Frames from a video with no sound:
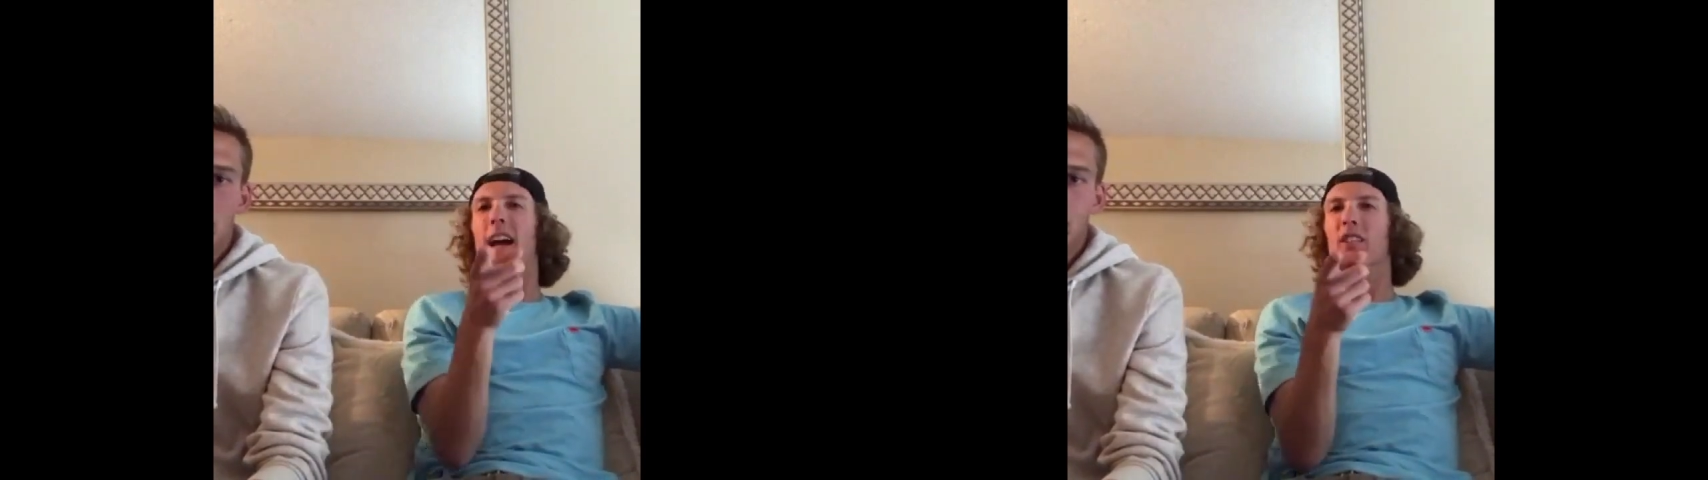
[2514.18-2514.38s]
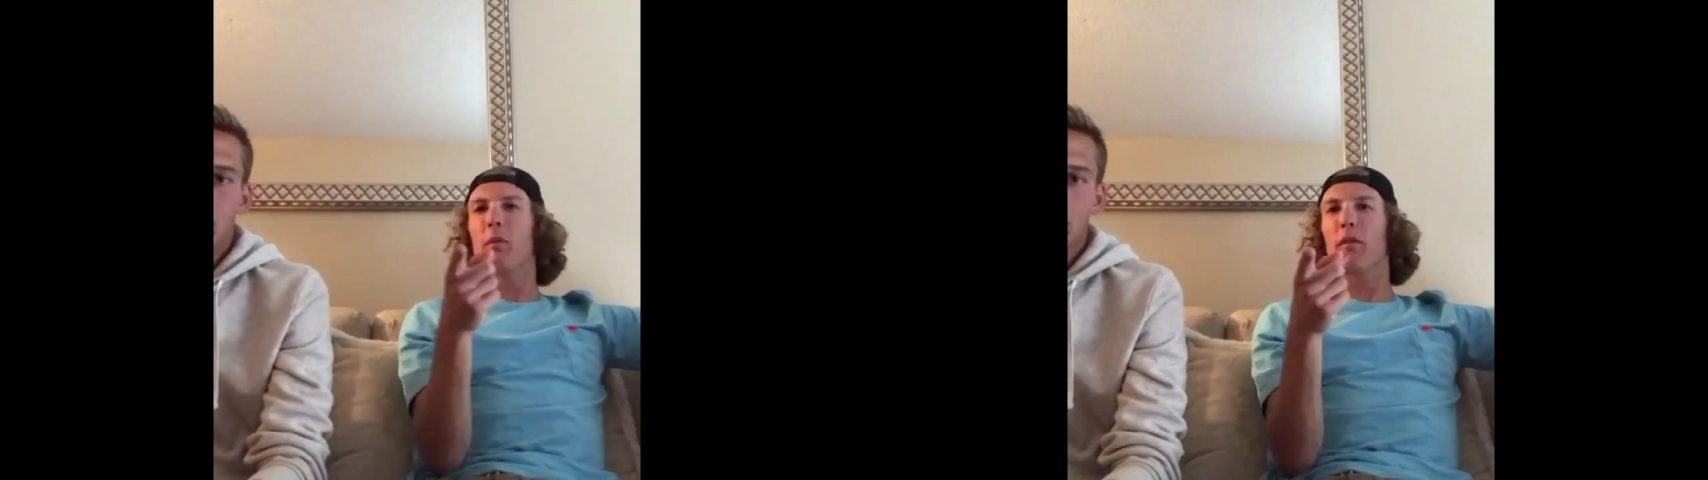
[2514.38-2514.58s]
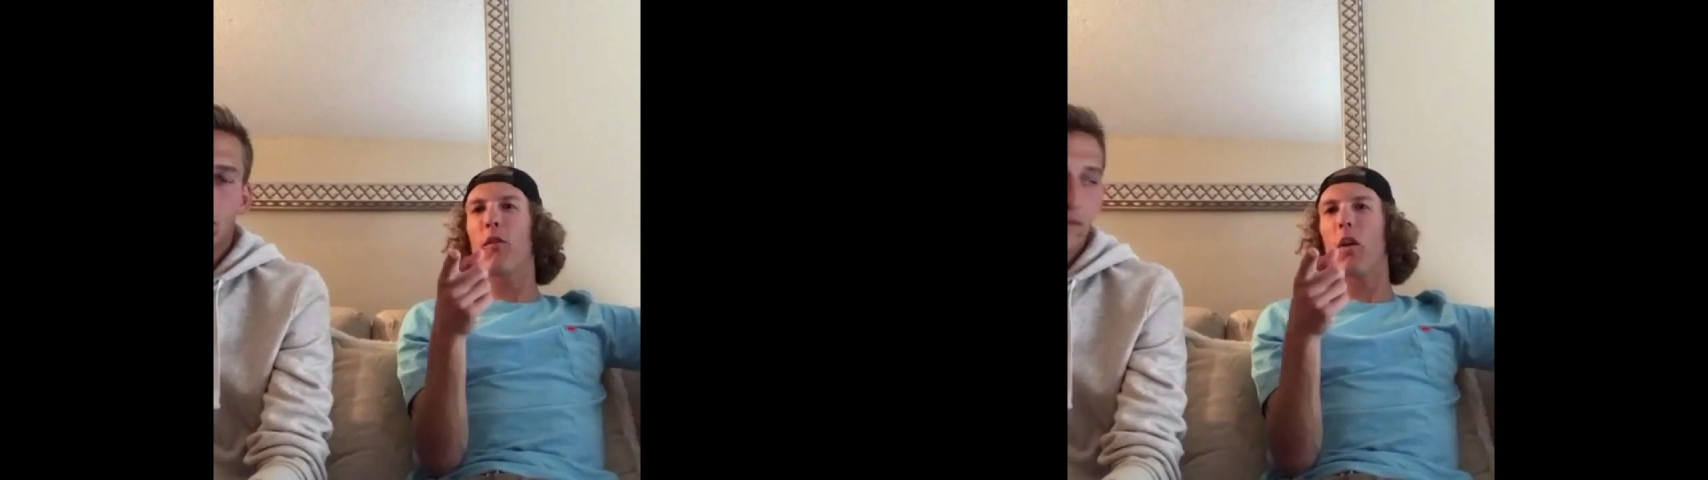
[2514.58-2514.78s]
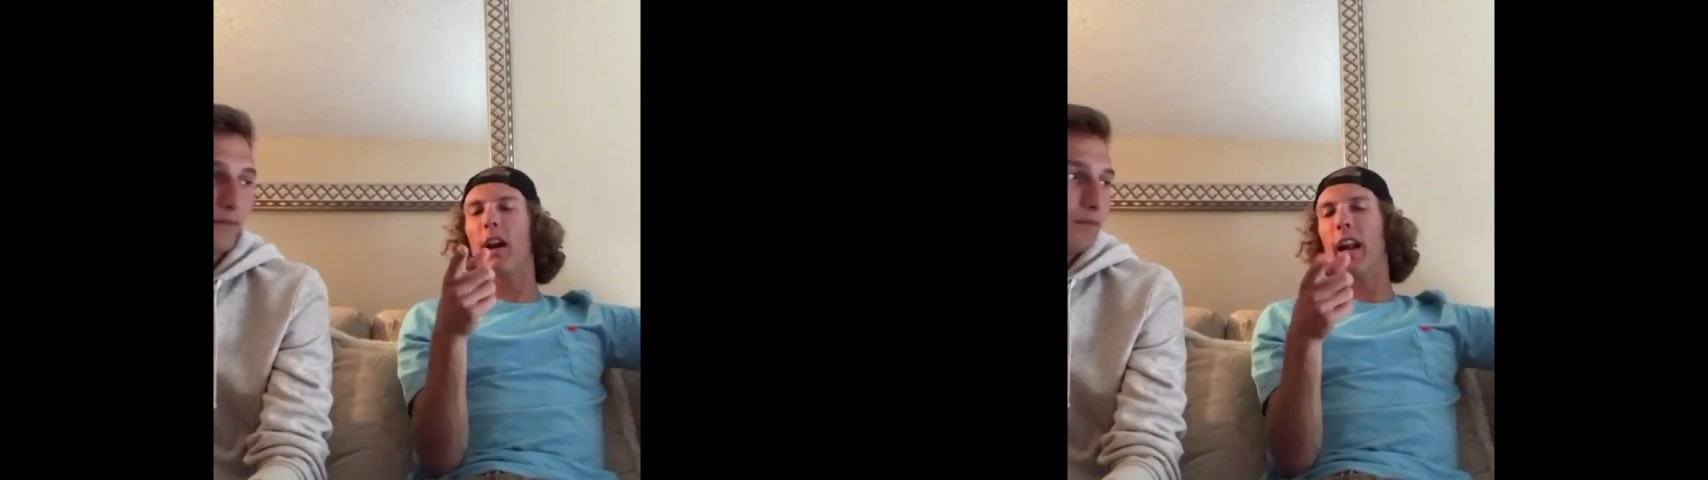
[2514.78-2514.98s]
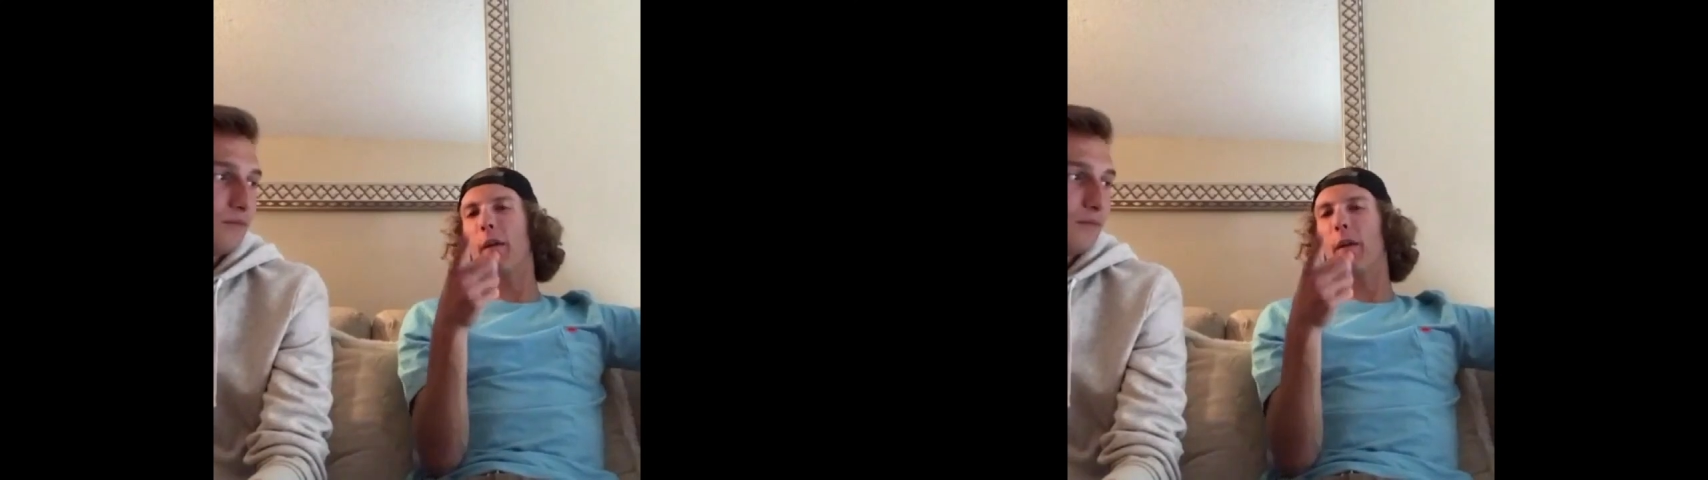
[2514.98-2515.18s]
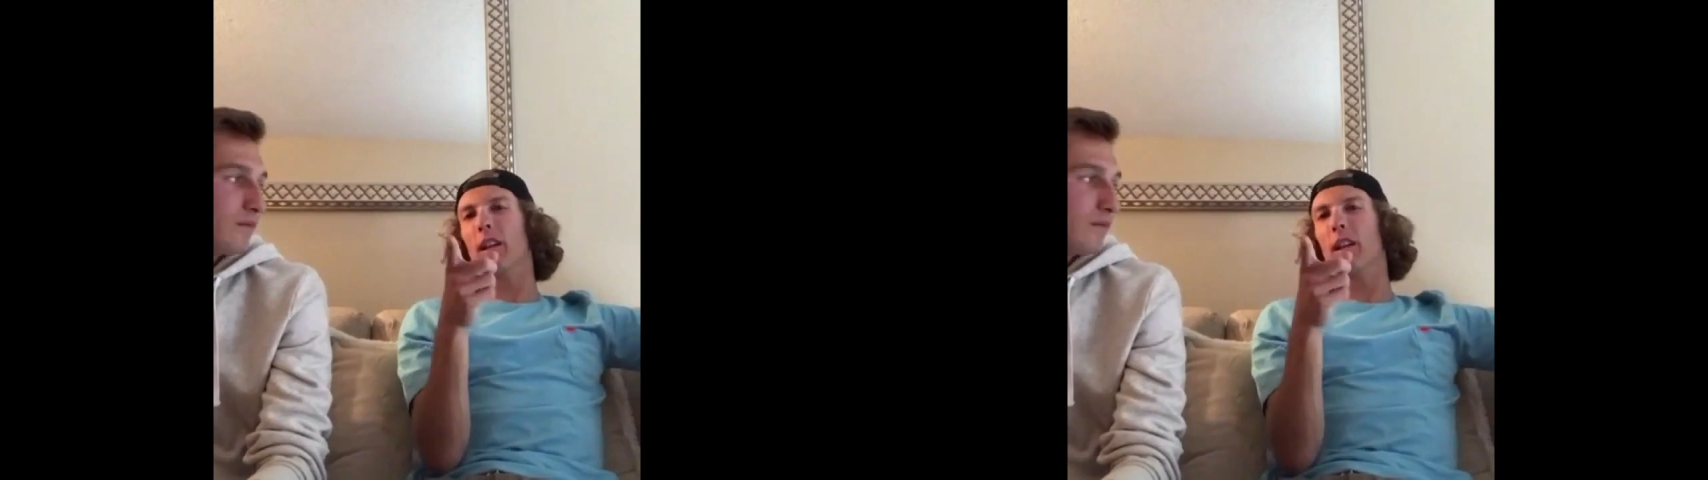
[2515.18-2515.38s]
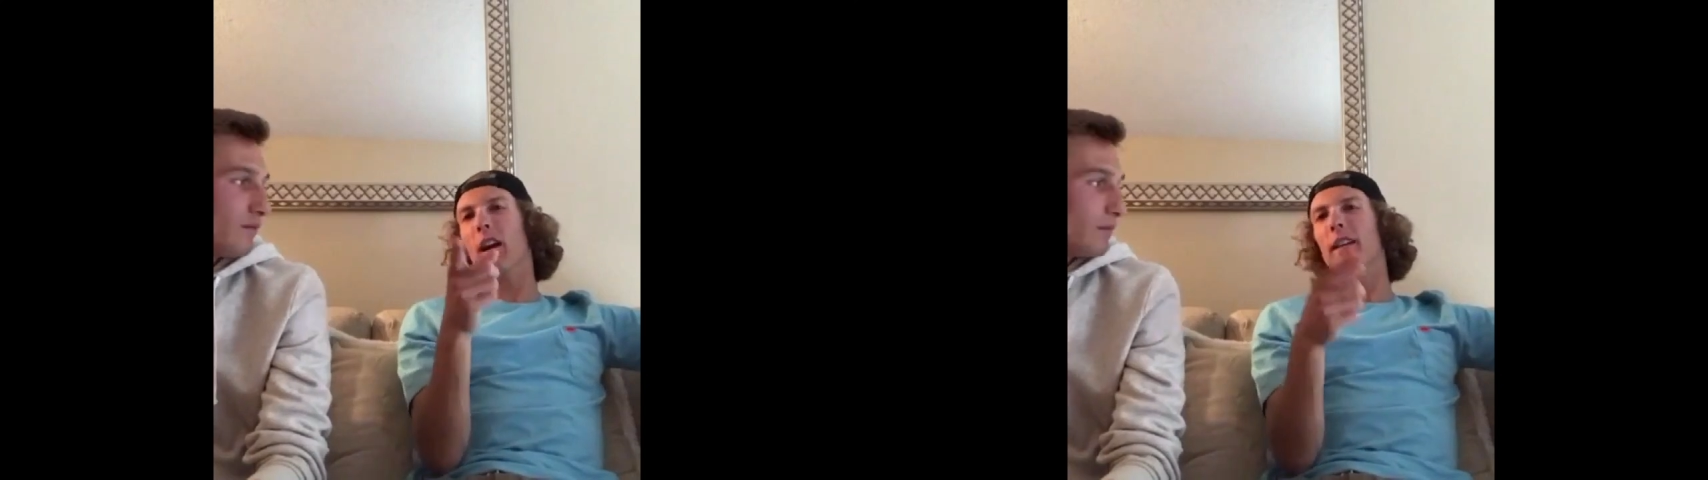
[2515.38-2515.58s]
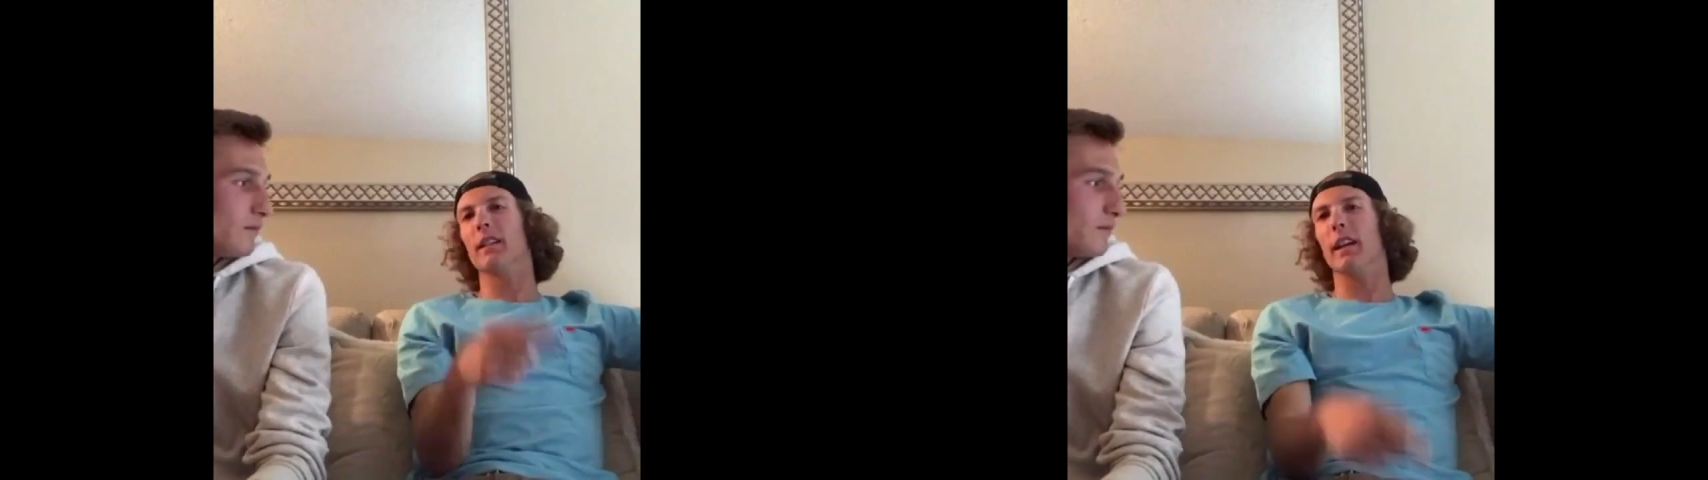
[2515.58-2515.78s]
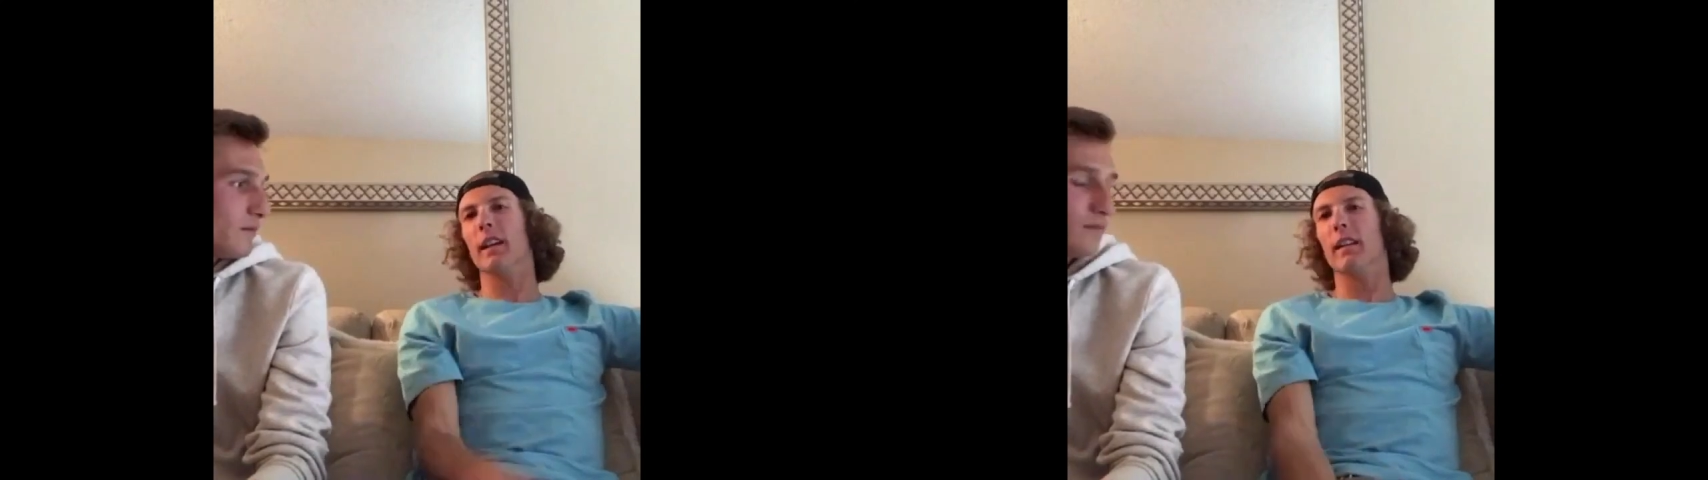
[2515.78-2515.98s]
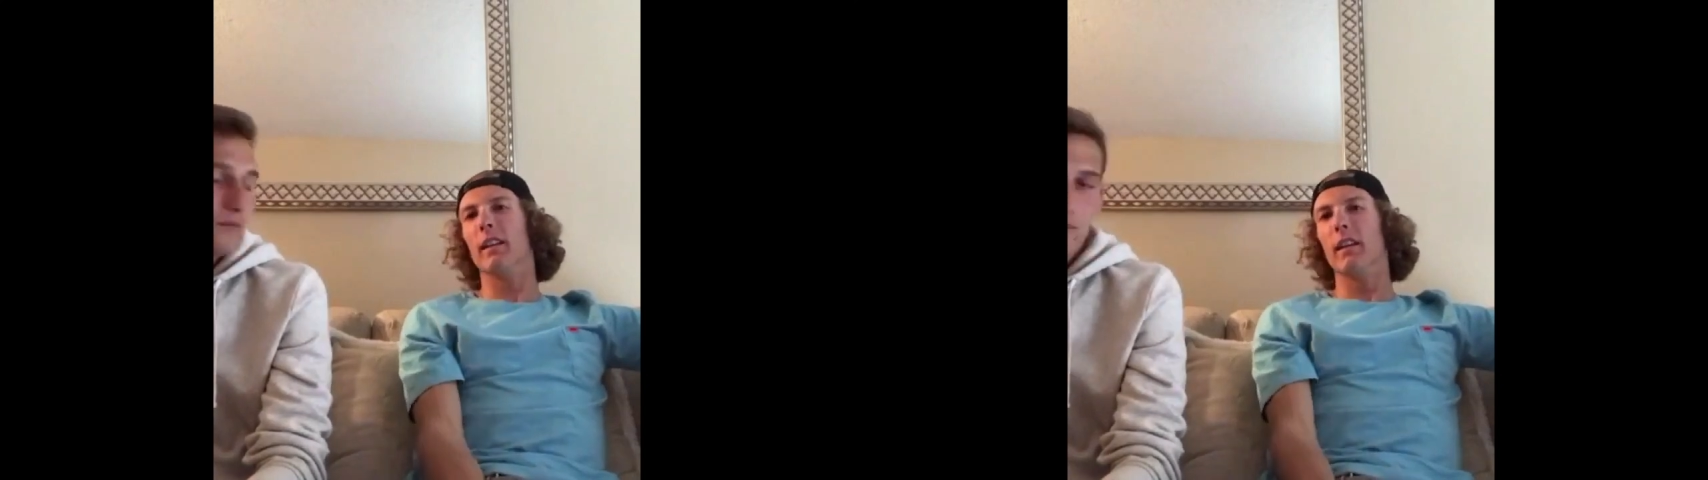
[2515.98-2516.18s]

pre-nats before, and I really liked it.